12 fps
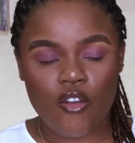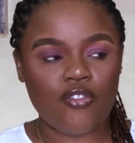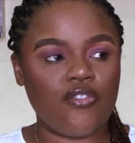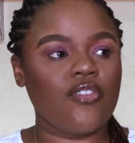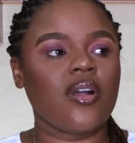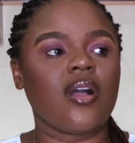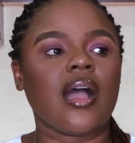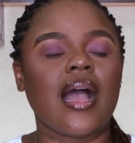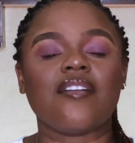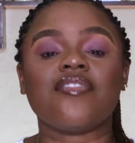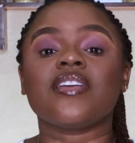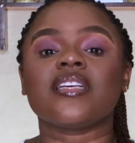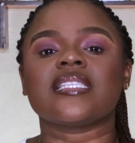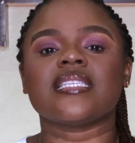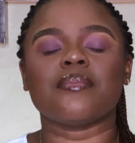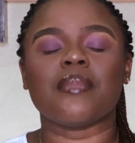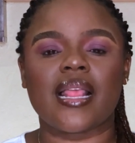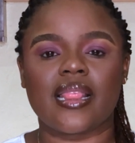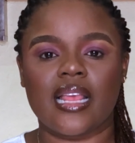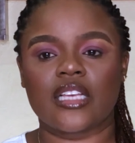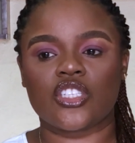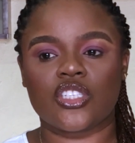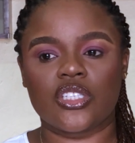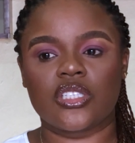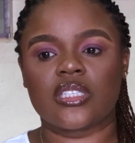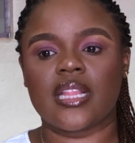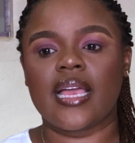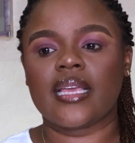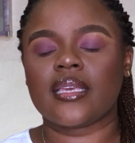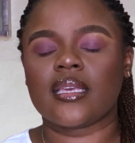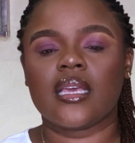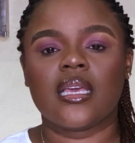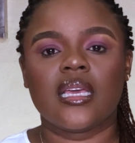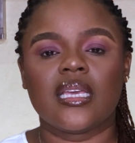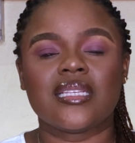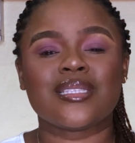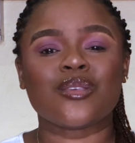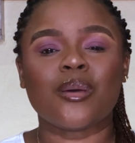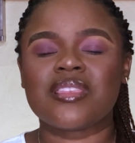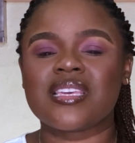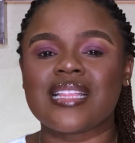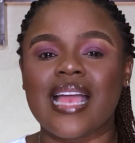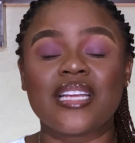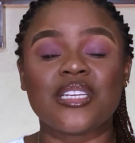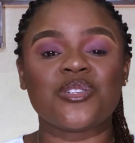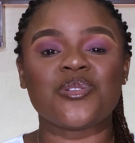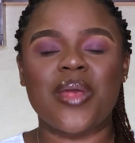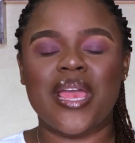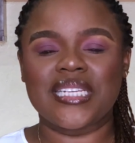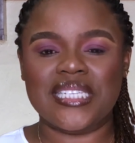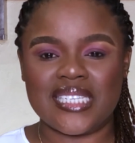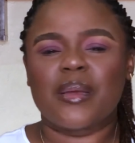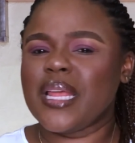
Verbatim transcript: of fixing my lashes, like it's something I dread.